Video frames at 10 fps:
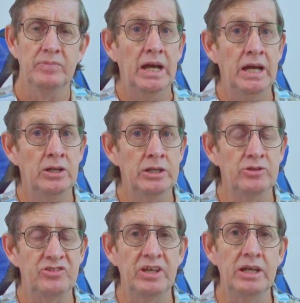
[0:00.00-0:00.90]
And I could
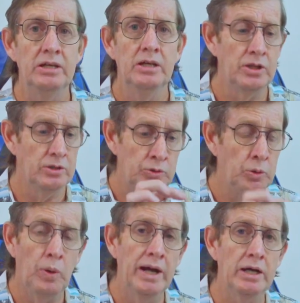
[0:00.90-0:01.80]
see that the
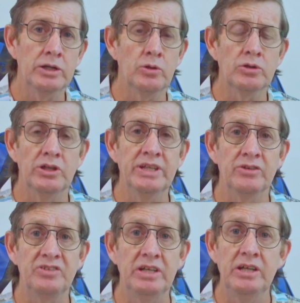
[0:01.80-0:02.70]
way I'd looked on the
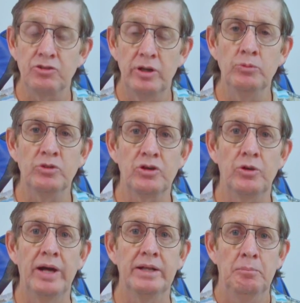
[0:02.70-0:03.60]
LCD screen was
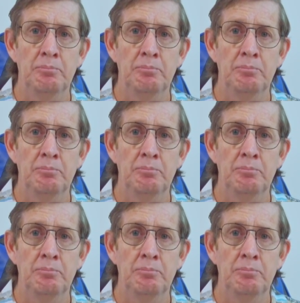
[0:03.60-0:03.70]
correct.